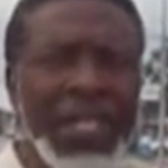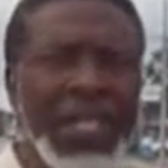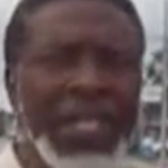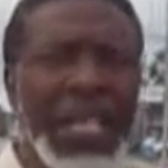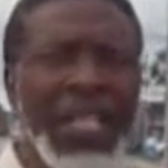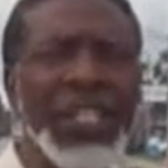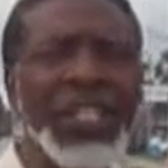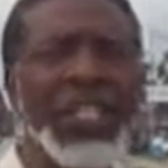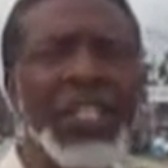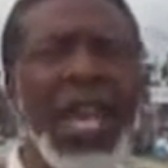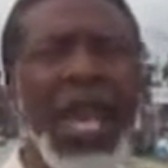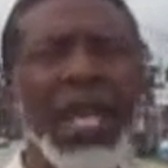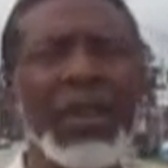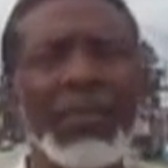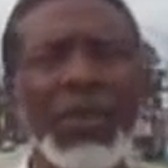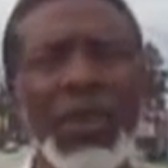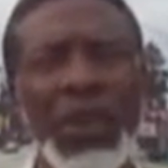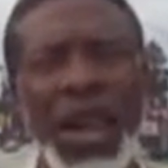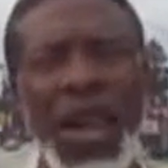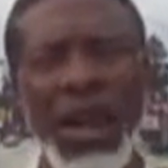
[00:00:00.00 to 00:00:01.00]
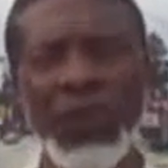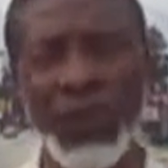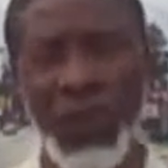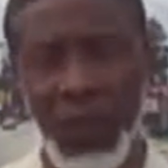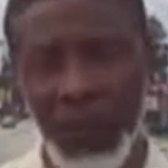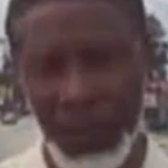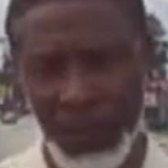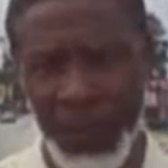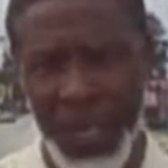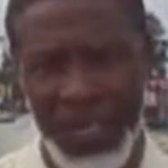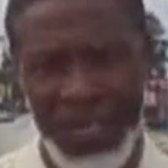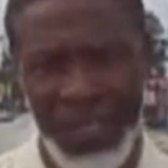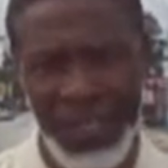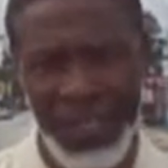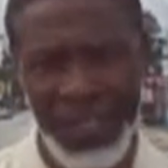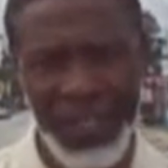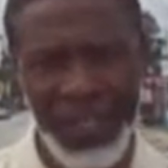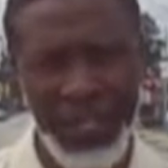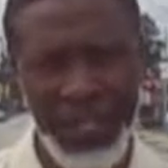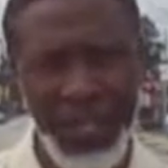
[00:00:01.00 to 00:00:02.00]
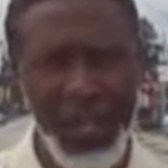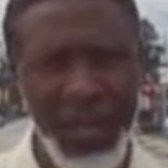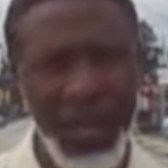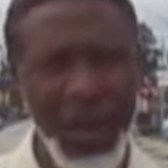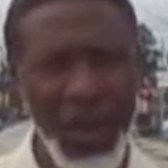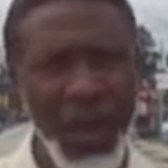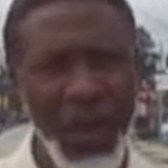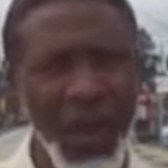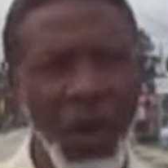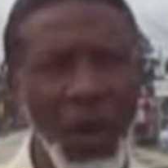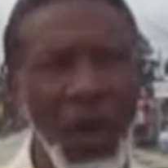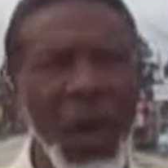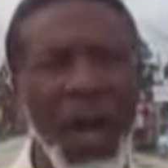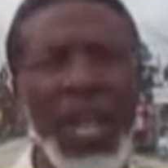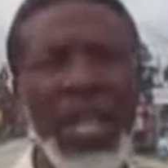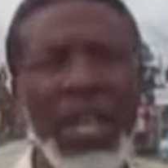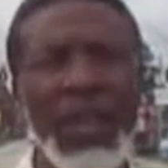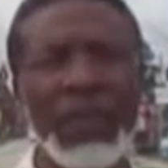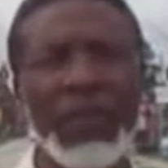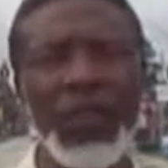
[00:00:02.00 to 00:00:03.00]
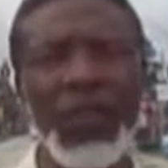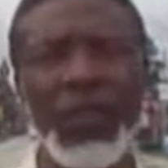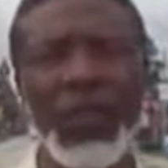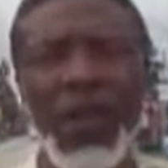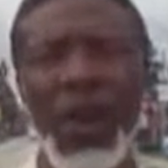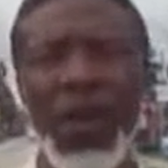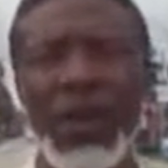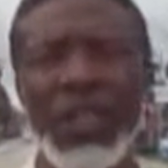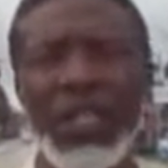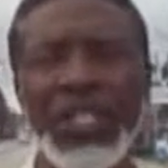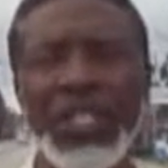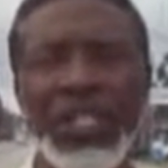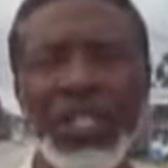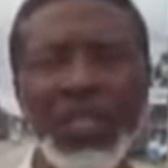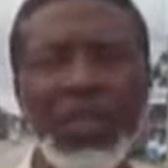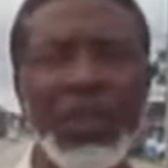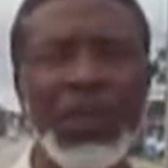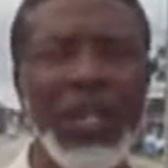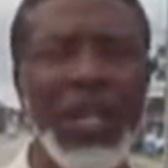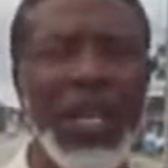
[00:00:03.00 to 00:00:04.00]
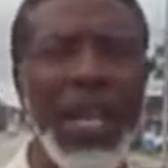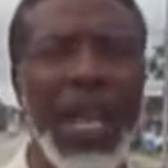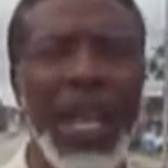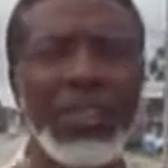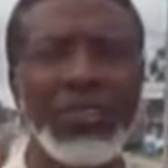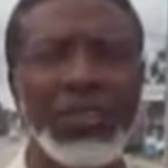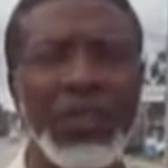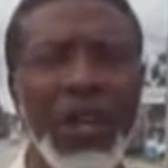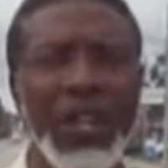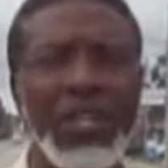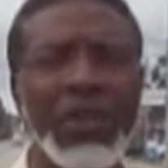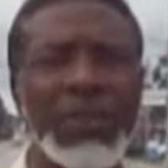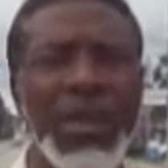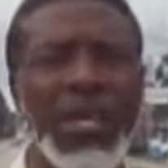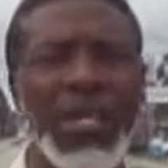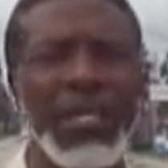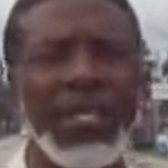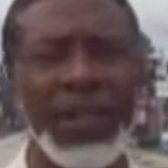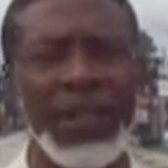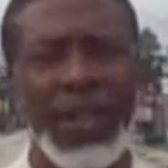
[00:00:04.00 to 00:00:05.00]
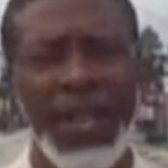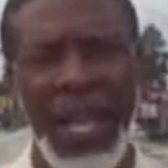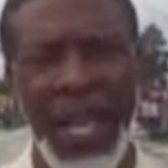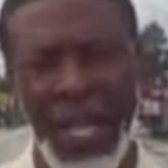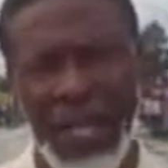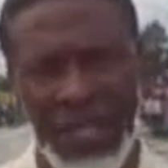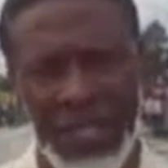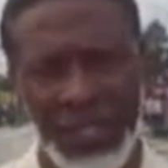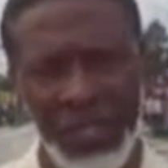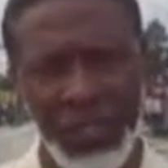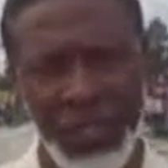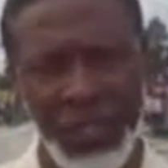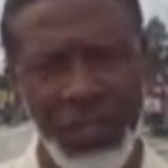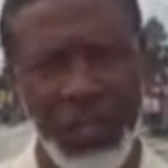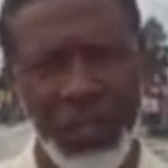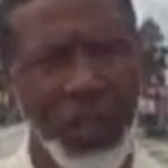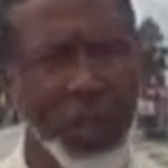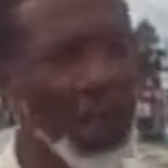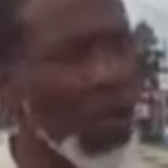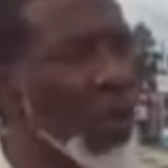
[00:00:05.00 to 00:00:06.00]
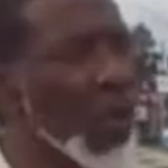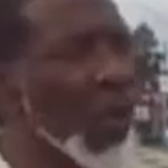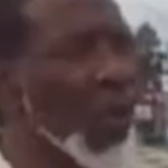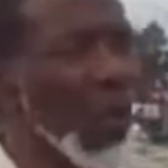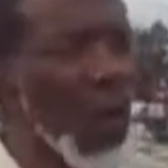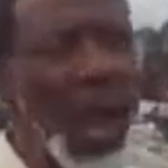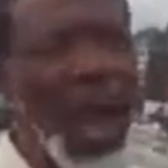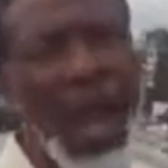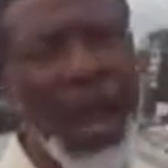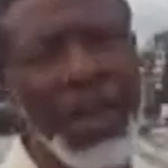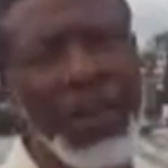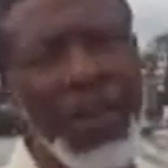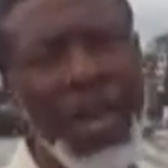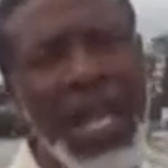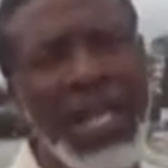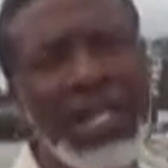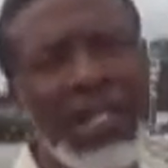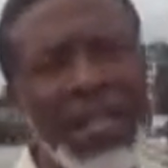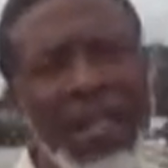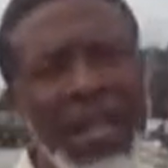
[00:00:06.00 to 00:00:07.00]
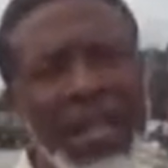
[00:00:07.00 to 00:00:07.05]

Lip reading: stationed at Moody Air Force Base, or if you are a student at Georgia Military College, Wiregrass